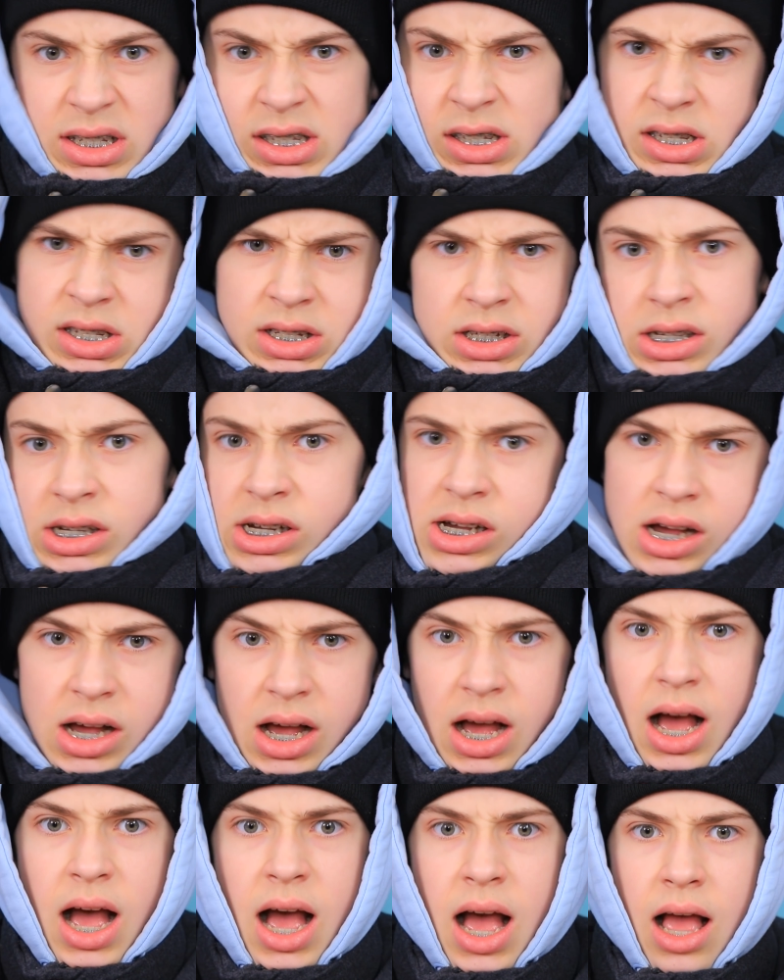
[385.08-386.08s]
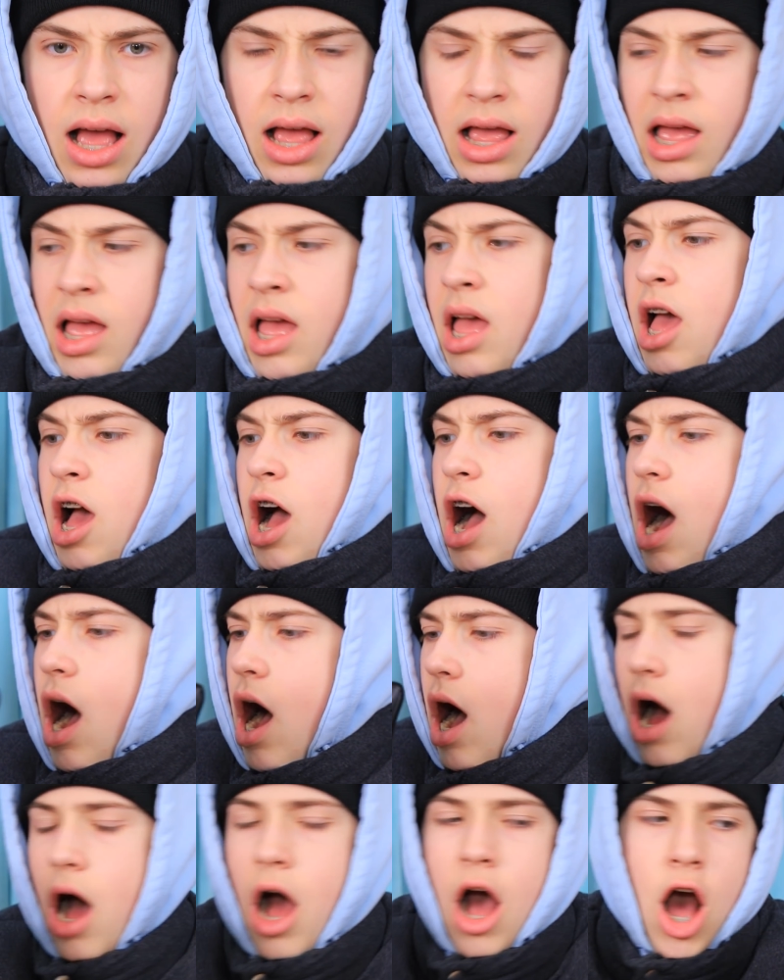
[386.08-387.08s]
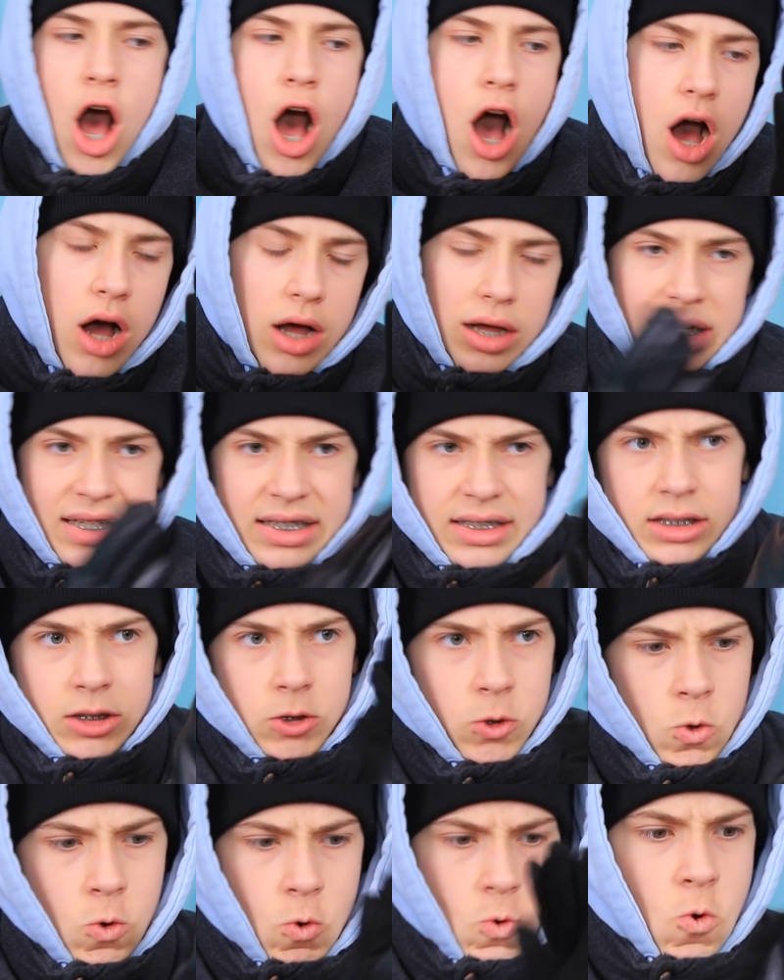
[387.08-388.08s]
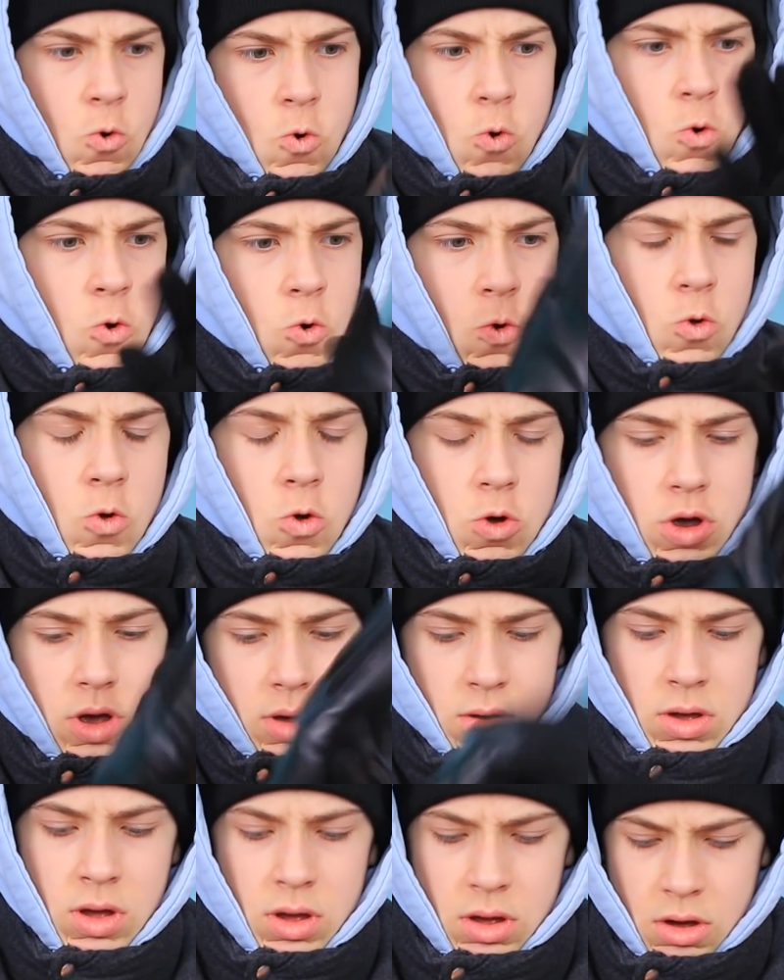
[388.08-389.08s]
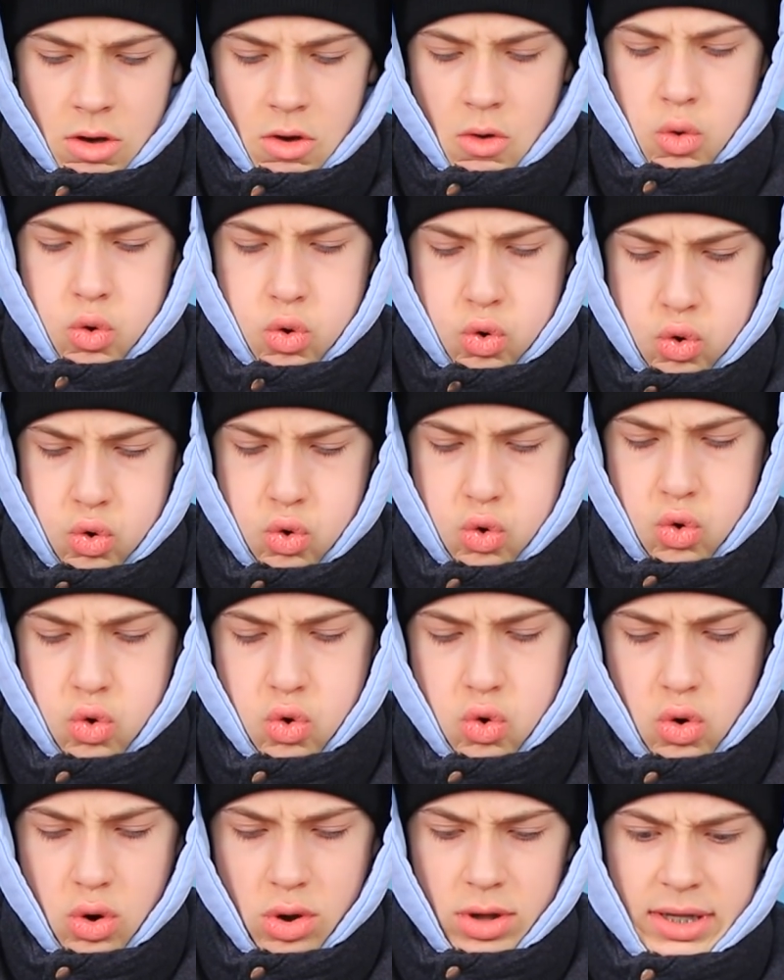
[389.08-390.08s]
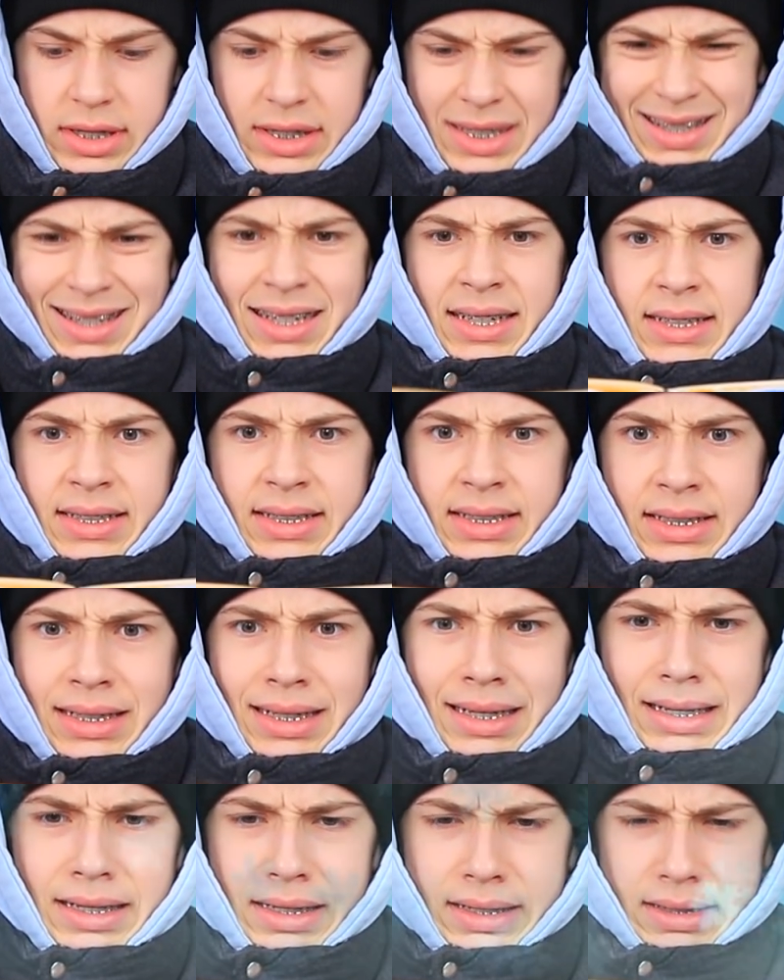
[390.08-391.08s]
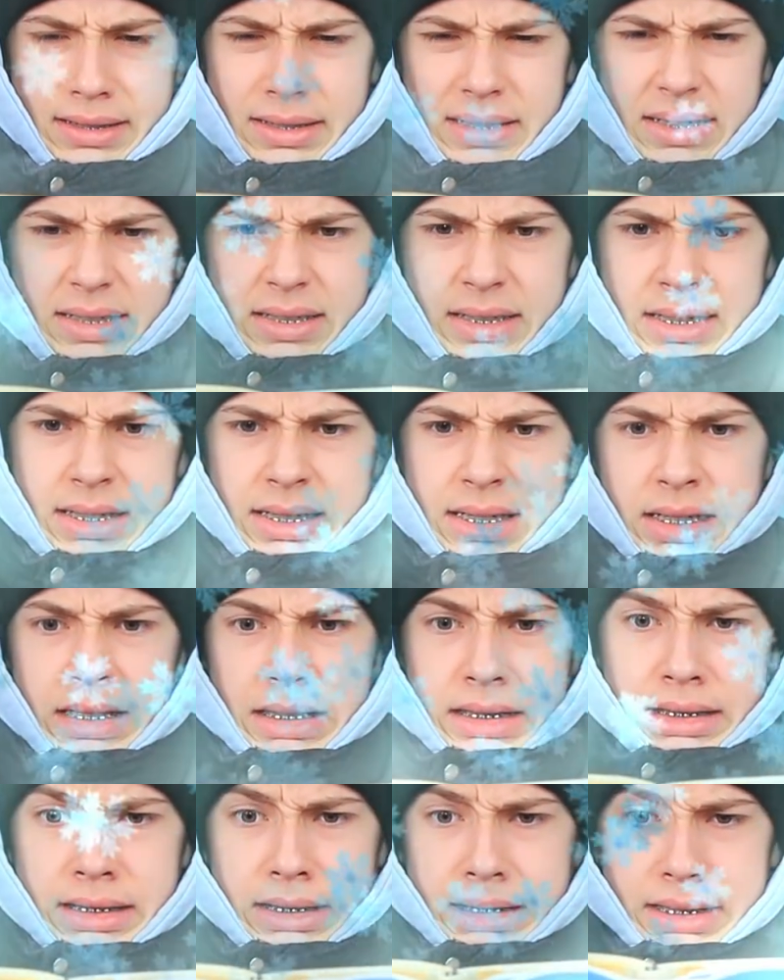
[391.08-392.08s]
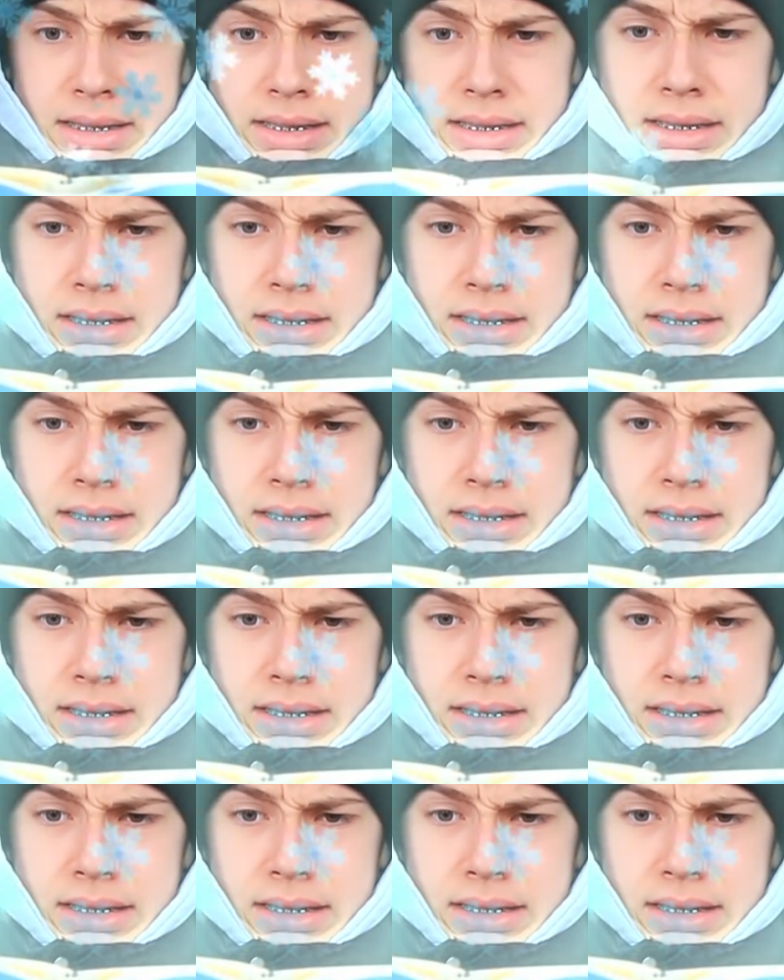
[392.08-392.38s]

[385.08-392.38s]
I need to prepare to read this book. Okay, now I can start my expedition. There is so much snow.